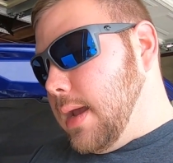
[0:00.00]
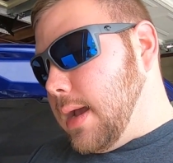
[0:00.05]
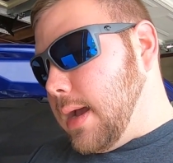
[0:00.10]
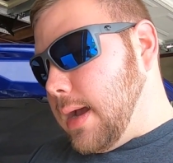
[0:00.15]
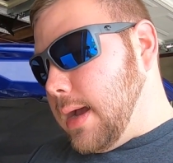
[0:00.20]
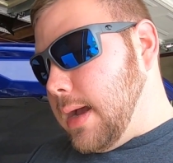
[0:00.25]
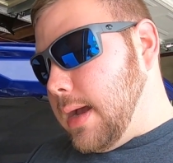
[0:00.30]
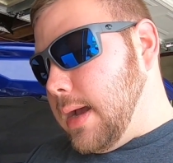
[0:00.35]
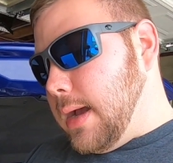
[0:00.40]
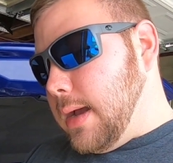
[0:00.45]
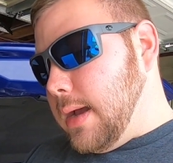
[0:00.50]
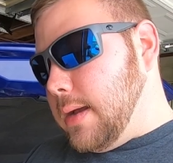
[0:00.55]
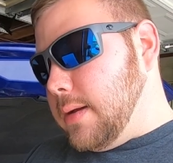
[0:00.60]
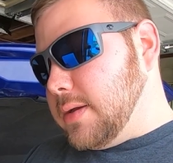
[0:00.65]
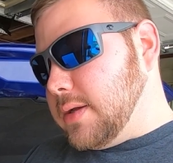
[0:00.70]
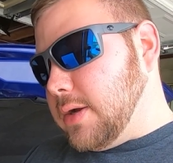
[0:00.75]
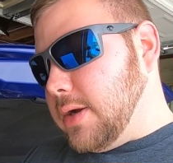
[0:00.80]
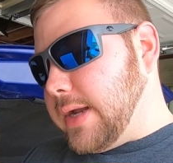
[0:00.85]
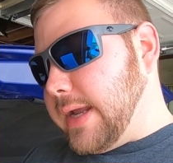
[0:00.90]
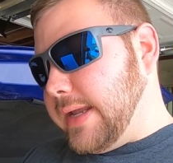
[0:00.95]

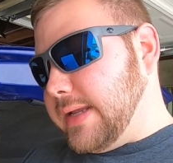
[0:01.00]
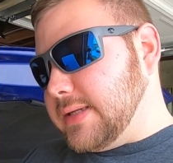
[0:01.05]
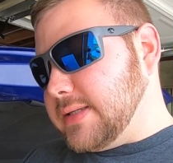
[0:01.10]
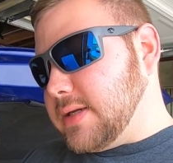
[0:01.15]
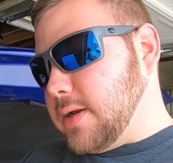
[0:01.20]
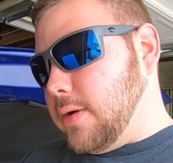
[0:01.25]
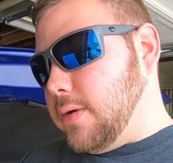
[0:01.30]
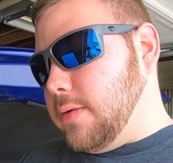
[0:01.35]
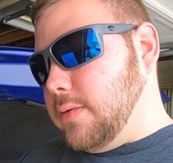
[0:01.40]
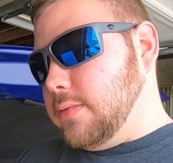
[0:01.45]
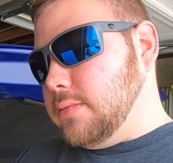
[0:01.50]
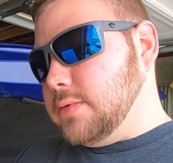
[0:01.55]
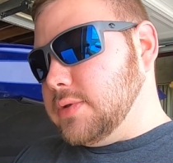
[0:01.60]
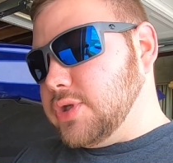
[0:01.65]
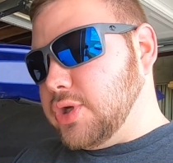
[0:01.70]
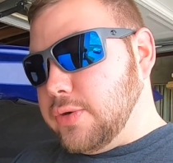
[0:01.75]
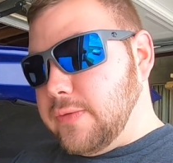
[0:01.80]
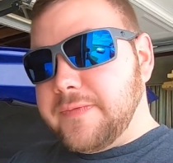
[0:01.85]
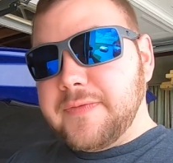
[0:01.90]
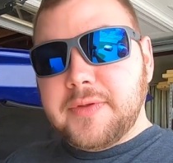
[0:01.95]
Okay, so
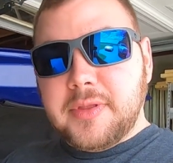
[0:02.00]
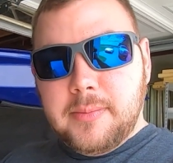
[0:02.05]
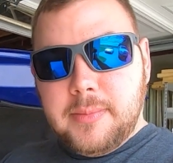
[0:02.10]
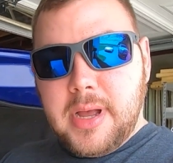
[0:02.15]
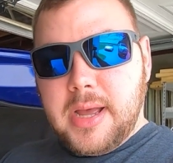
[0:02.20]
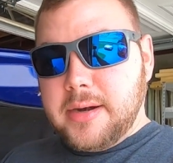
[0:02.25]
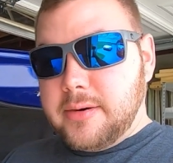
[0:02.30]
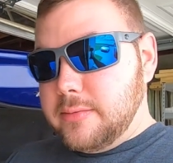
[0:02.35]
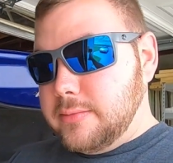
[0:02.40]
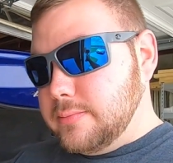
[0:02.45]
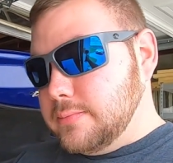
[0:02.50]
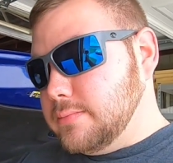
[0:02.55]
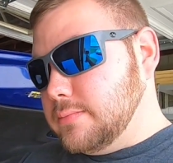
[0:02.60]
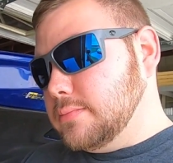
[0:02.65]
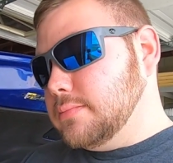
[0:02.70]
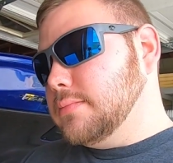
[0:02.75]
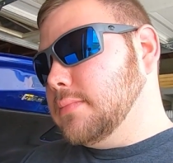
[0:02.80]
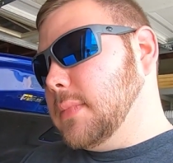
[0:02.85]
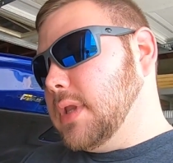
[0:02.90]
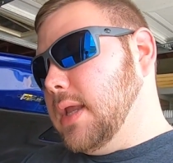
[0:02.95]
2 for the model,
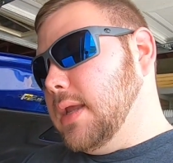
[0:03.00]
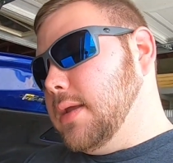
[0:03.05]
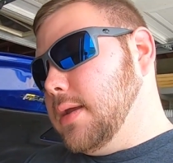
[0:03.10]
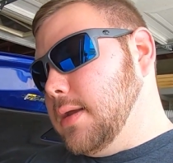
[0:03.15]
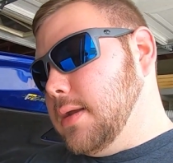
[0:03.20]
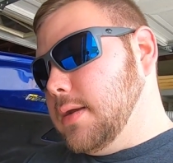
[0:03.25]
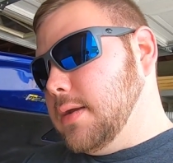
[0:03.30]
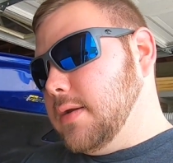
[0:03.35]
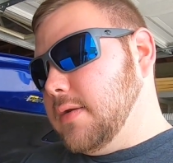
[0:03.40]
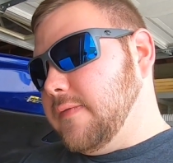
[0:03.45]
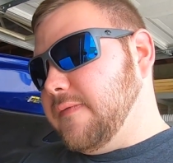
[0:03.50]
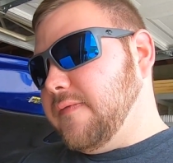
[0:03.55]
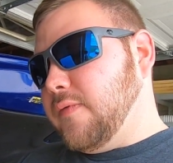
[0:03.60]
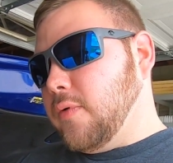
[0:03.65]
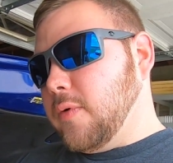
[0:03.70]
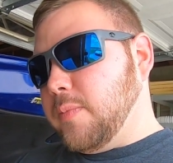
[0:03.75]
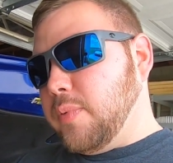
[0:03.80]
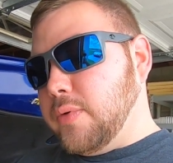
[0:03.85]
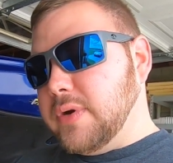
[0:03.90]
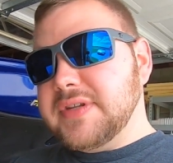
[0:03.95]

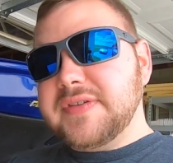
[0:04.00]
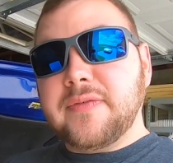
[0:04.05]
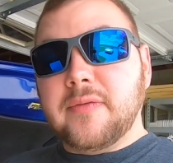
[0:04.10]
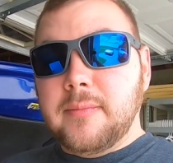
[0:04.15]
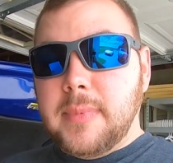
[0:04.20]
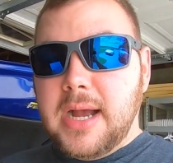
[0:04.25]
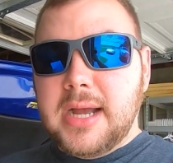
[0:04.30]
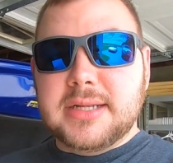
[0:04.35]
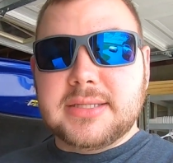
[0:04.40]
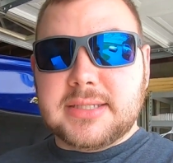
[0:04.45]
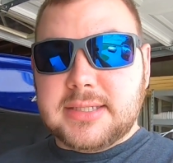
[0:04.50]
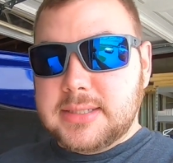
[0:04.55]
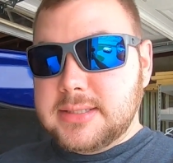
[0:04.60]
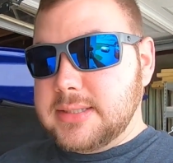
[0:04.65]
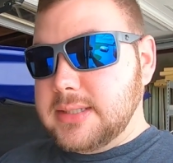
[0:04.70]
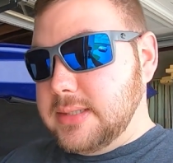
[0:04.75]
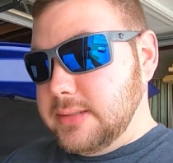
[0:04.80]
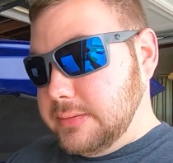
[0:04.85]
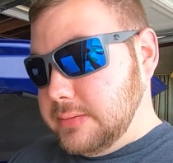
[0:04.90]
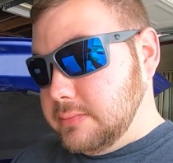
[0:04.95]
4 points for mods because
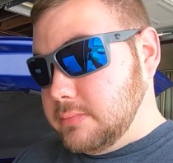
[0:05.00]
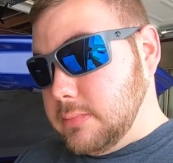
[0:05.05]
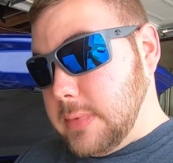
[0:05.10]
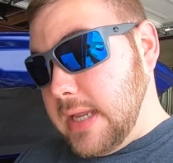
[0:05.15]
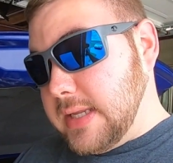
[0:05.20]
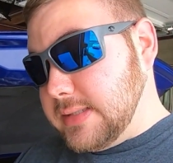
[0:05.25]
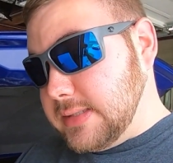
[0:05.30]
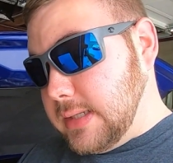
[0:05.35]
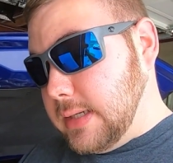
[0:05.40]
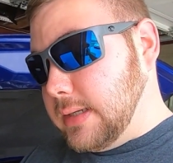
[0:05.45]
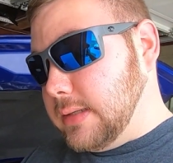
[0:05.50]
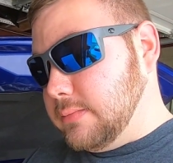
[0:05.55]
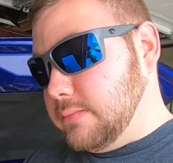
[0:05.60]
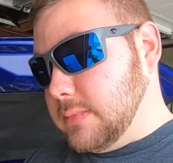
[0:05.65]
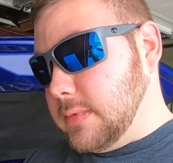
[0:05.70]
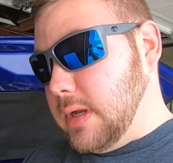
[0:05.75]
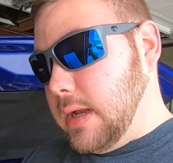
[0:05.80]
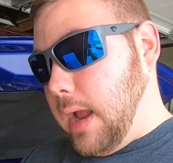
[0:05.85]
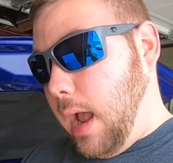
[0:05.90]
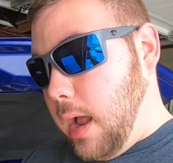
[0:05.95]
he has
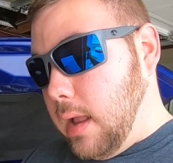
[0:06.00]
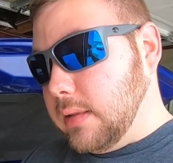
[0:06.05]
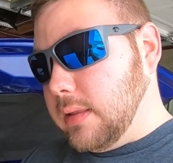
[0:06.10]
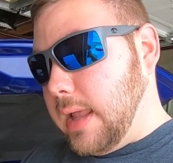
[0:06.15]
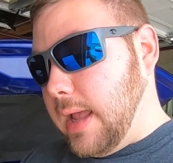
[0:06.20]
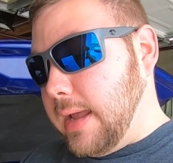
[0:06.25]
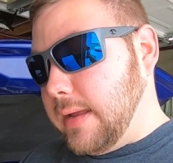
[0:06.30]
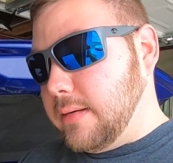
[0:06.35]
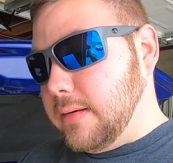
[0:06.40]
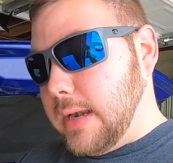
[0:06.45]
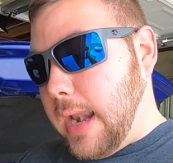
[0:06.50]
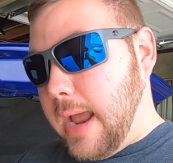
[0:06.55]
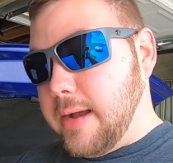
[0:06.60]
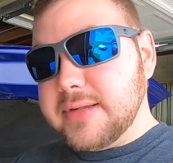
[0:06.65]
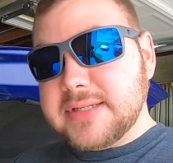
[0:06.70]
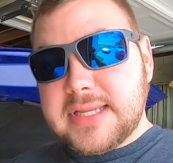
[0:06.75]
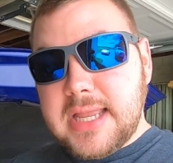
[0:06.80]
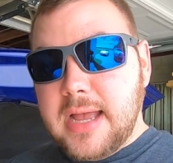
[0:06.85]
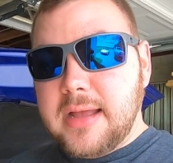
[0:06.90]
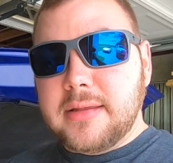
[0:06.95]
done a lot. Now,
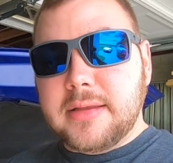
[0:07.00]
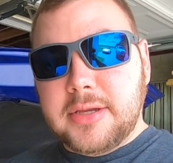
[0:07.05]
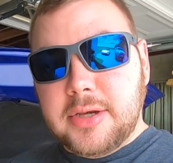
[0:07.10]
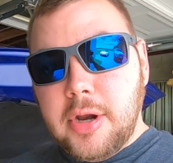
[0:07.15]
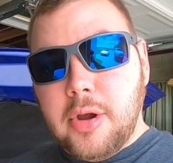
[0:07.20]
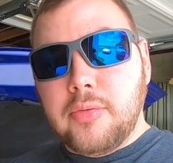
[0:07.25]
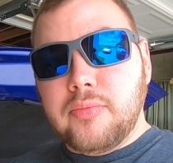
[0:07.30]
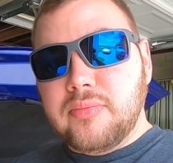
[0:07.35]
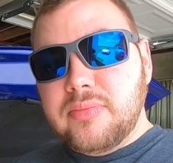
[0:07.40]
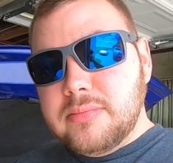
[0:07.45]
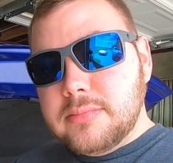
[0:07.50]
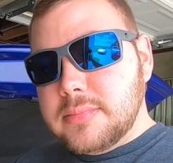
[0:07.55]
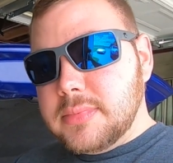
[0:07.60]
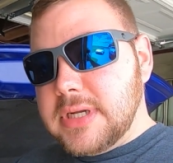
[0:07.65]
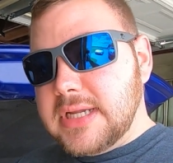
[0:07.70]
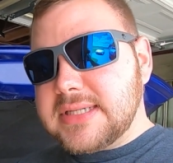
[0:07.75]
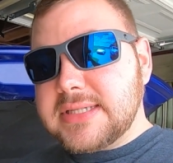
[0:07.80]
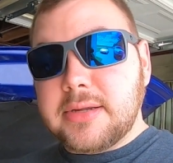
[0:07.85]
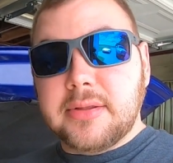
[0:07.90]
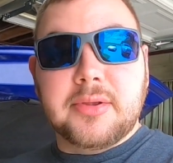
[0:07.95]
it's not,
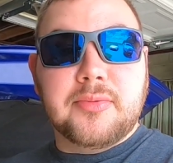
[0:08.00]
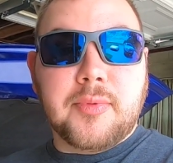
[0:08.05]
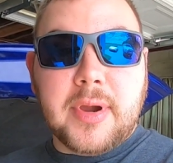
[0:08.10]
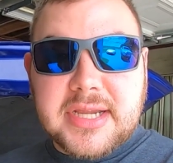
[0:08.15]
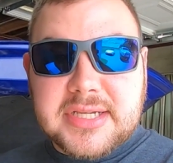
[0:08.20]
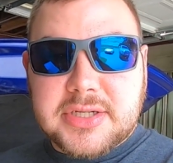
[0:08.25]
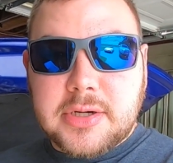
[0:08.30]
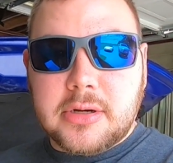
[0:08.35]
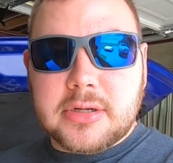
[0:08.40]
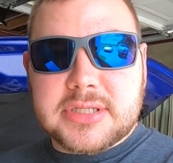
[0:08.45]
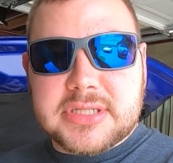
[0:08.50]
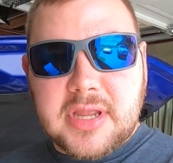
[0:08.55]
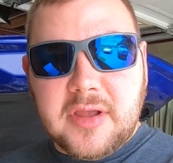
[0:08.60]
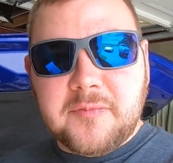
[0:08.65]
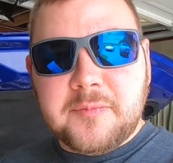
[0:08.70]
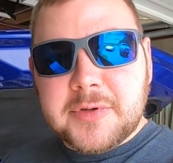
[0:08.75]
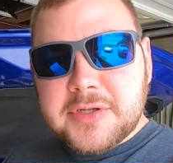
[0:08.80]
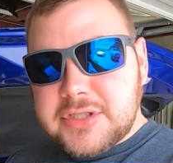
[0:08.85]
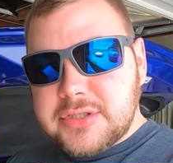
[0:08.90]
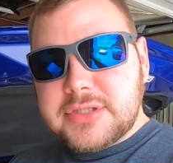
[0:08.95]
necessarily race car
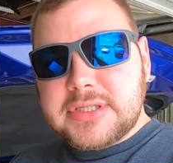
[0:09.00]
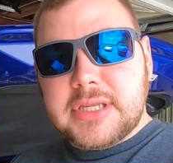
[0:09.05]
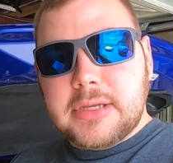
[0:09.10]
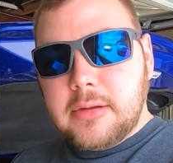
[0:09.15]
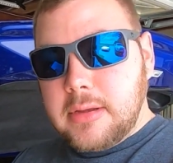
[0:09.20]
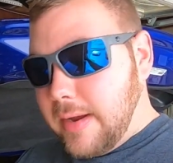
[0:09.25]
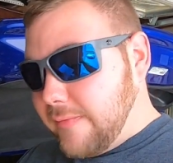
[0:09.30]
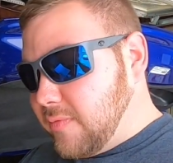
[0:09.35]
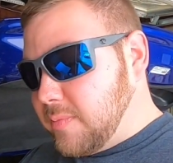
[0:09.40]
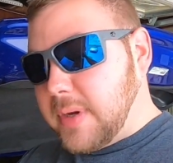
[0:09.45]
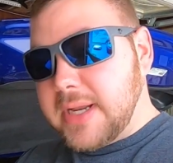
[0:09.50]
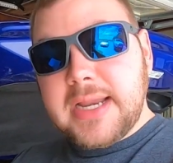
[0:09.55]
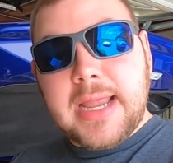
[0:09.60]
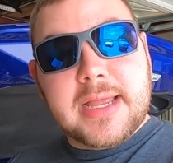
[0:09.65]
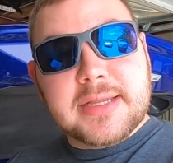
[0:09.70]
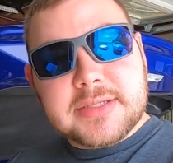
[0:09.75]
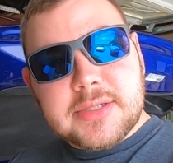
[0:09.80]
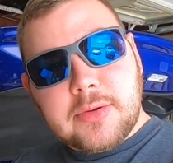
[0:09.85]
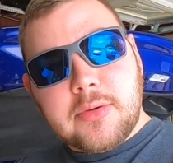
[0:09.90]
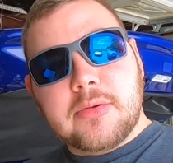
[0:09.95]
stuff, but everybody
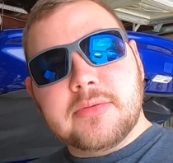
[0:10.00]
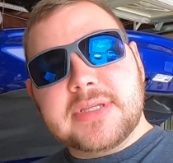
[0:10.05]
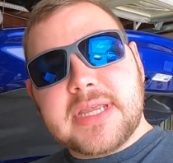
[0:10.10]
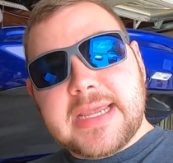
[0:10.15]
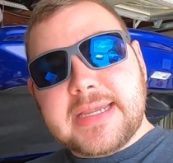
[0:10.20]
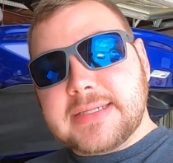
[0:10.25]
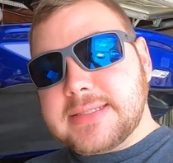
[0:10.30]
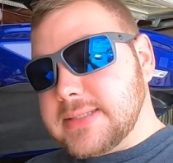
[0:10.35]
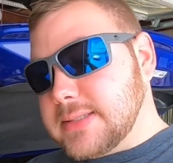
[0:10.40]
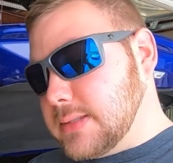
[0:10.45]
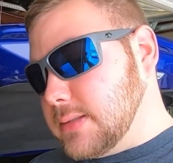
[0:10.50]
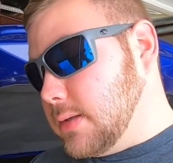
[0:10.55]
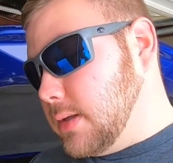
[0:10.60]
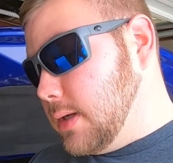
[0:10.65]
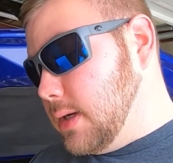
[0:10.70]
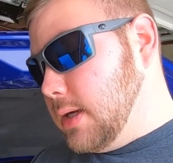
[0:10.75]
has their own tastes.